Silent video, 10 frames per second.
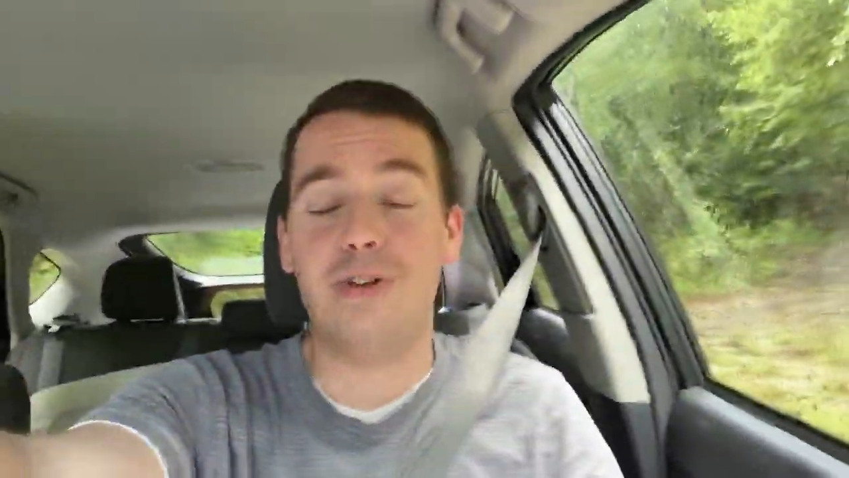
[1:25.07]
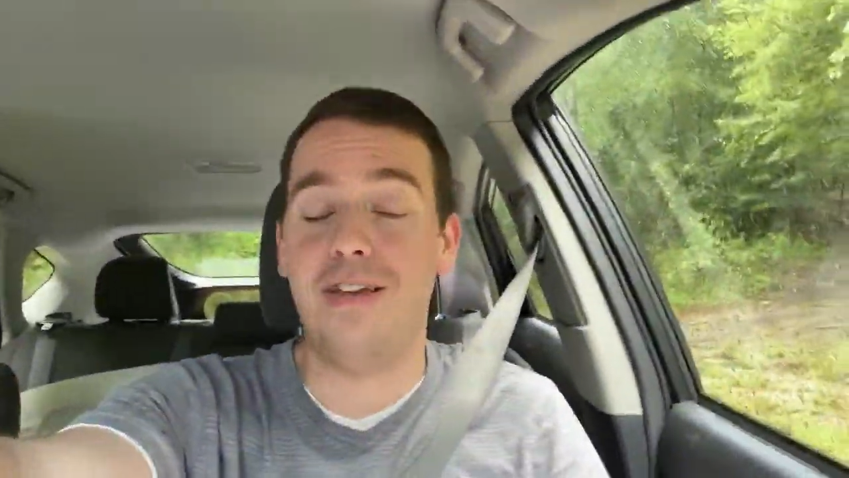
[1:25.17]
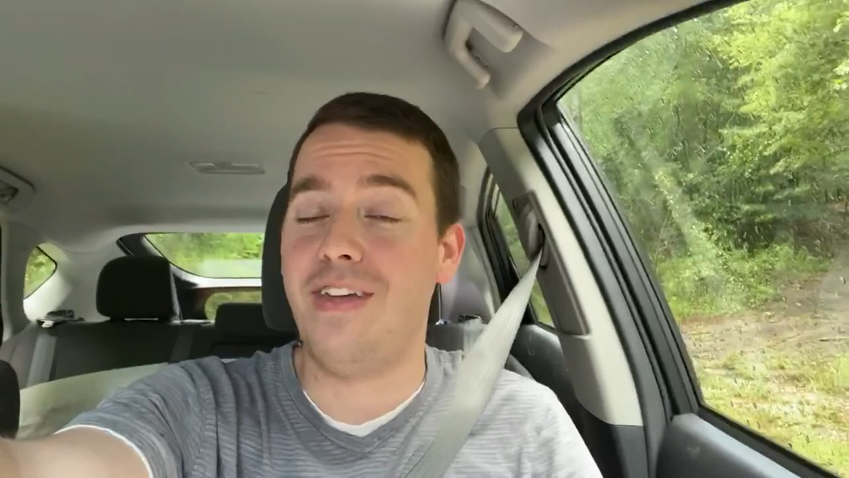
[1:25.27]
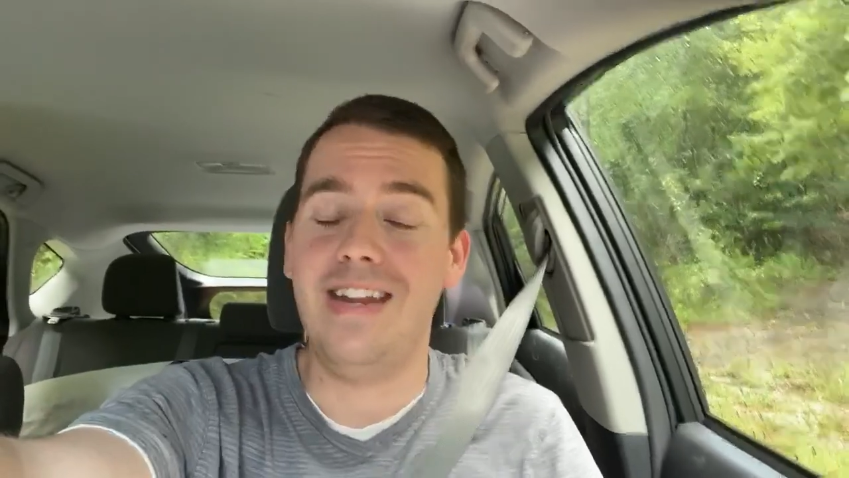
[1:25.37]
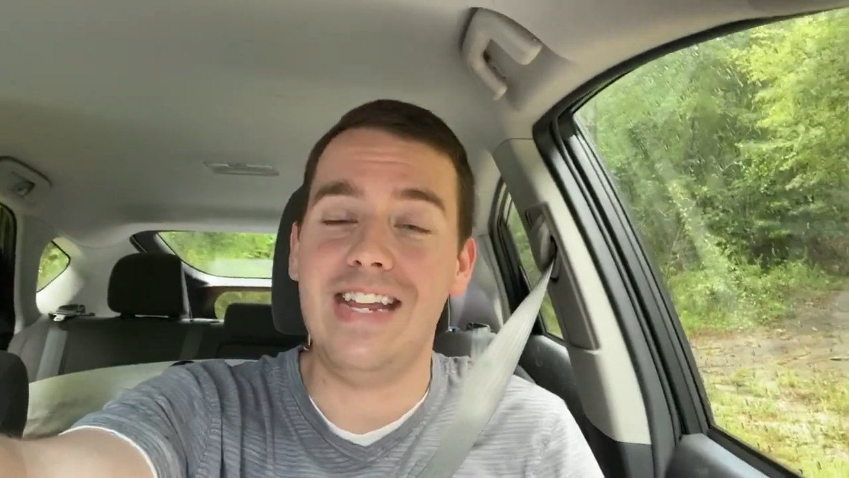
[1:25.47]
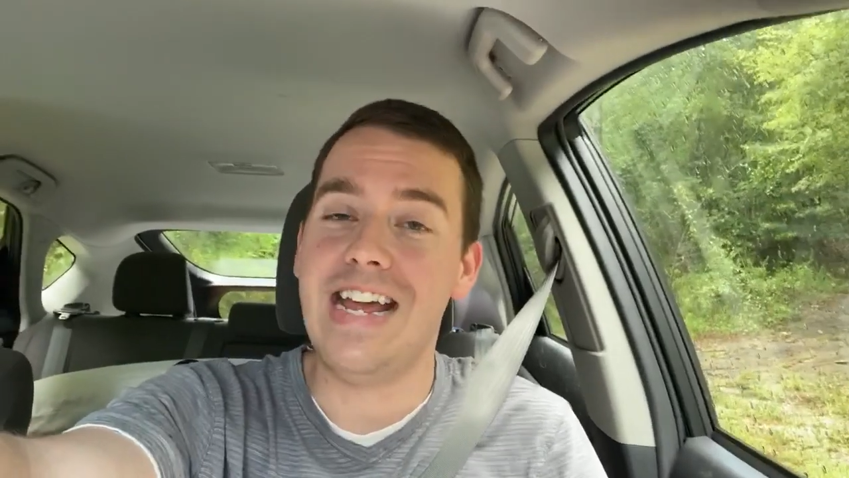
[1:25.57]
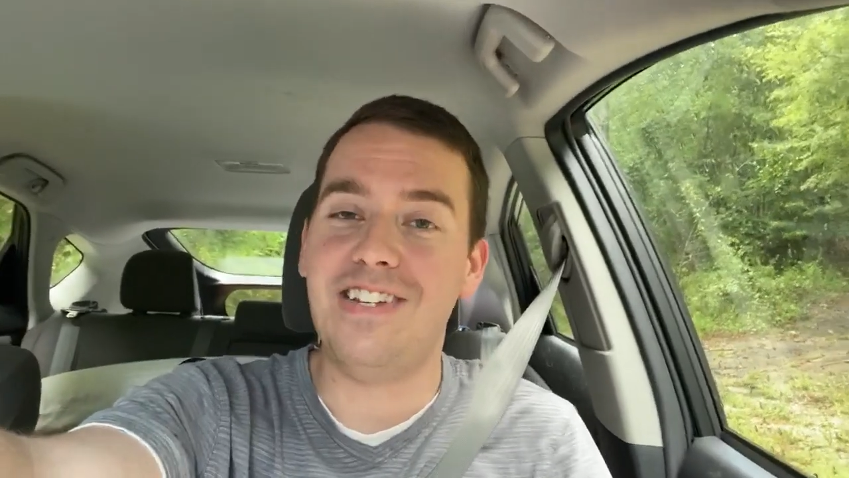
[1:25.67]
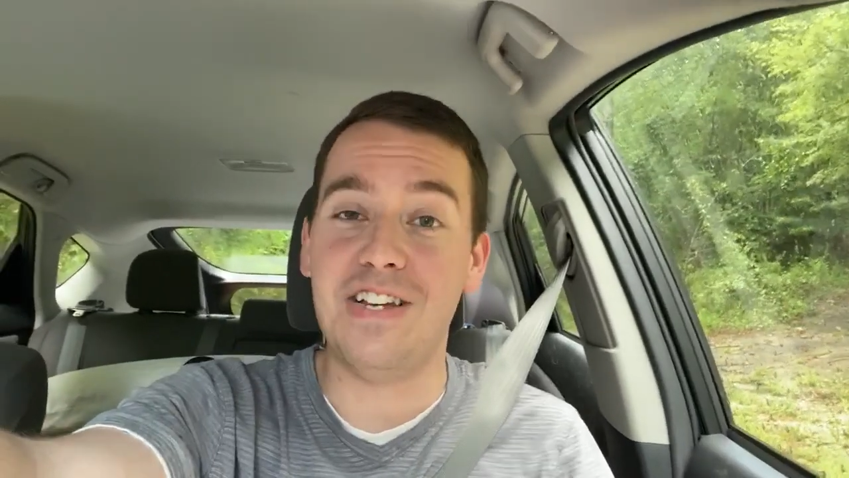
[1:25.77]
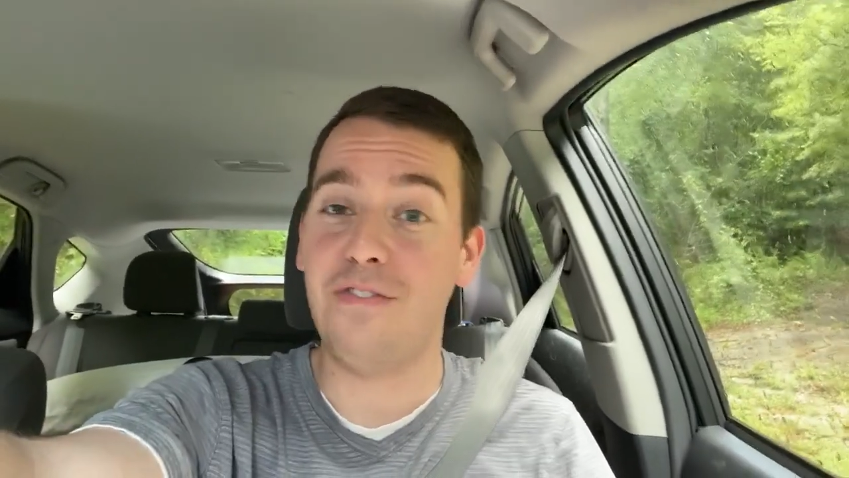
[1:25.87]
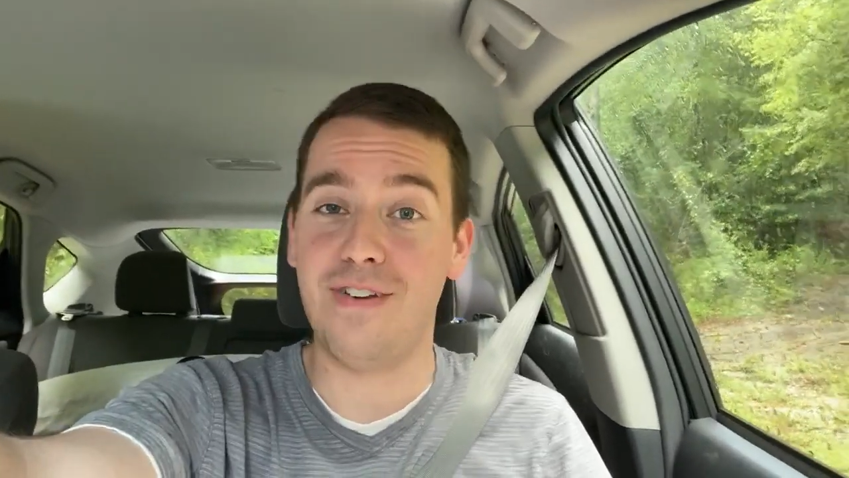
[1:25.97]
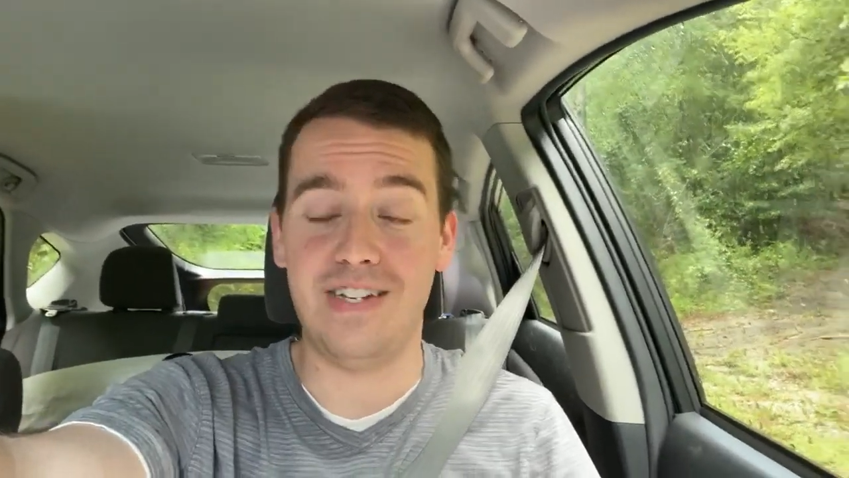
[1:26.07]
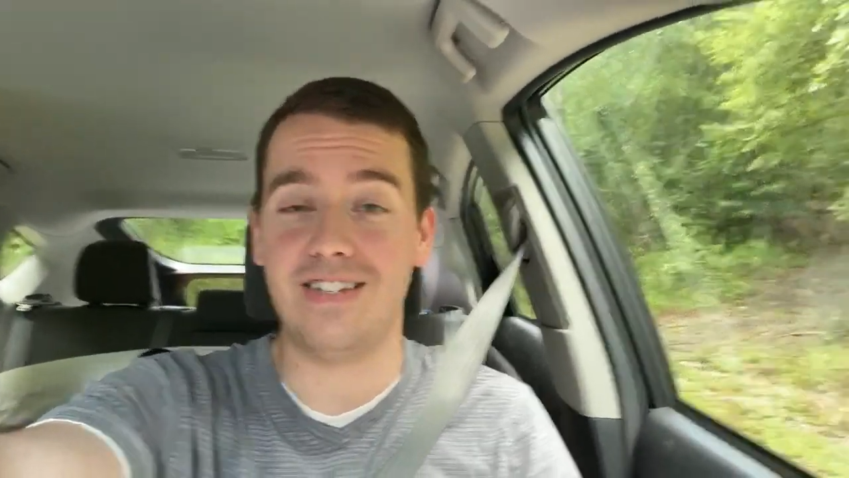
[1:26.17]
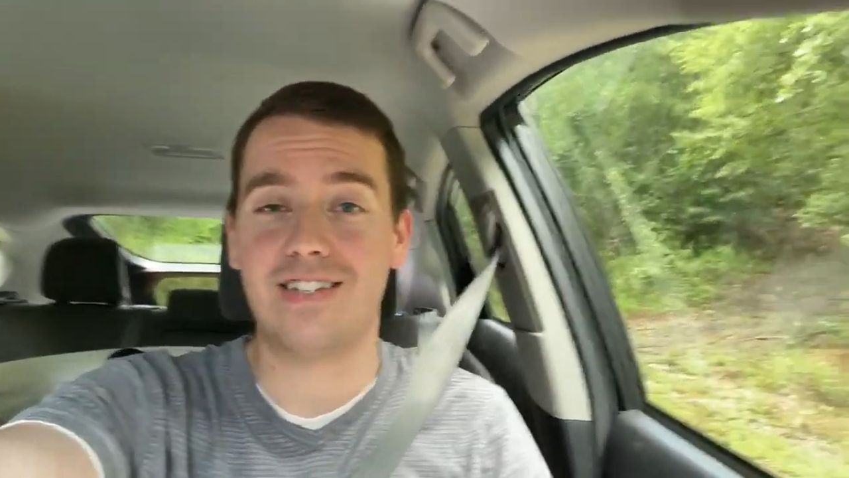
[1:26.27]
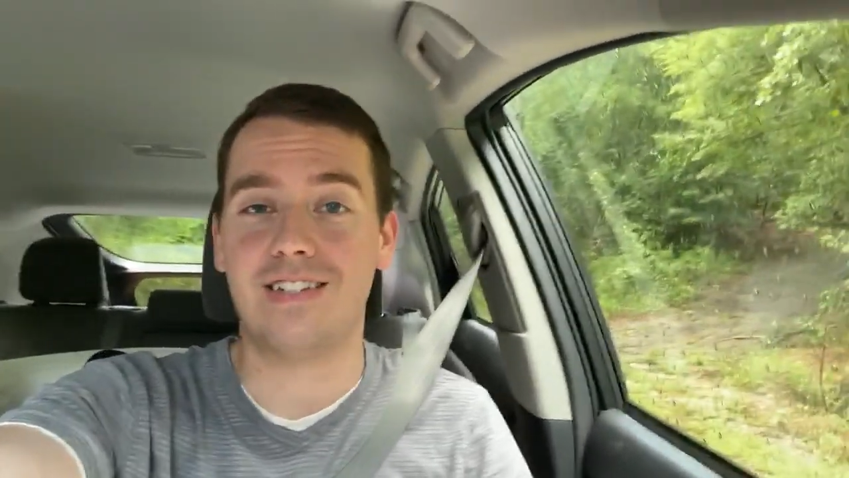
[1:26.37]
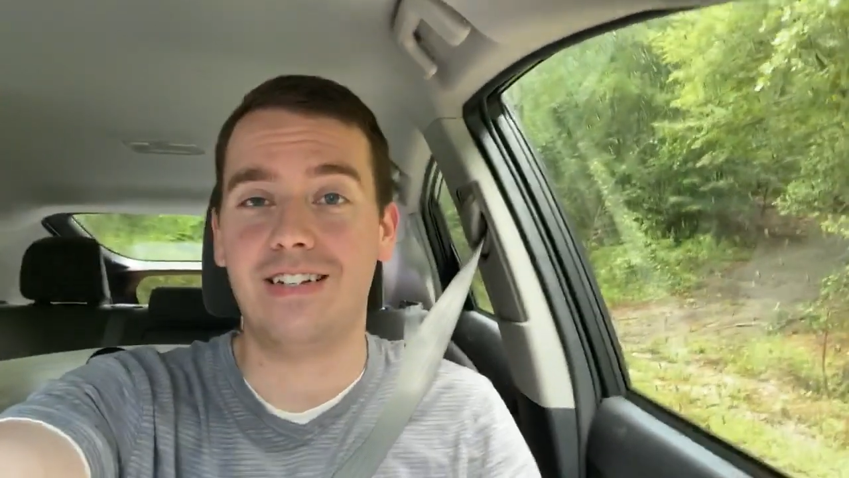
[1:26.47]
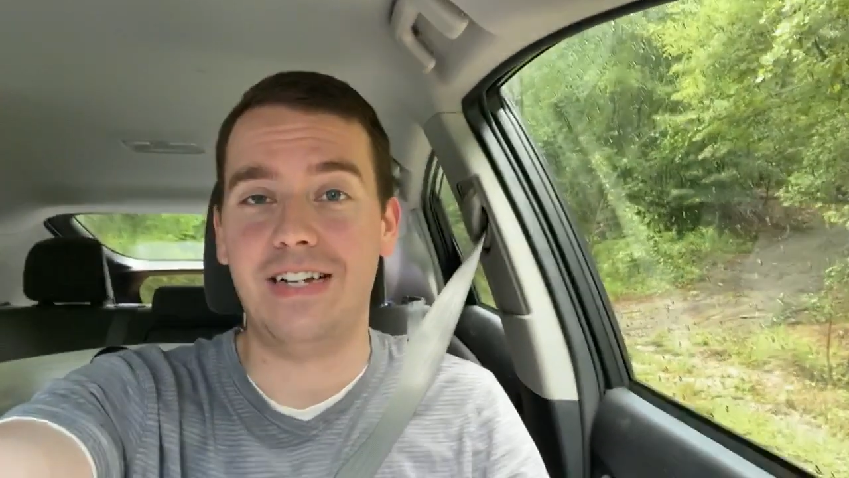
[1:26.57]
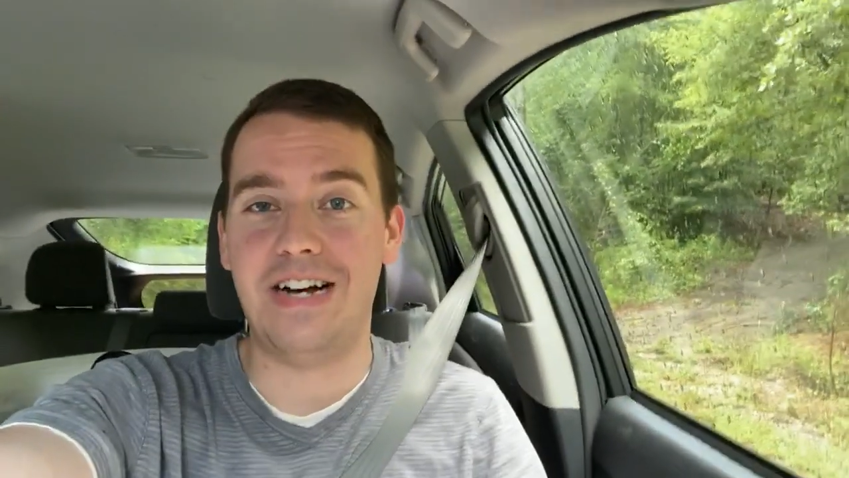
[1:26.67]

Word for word: in the 1850s.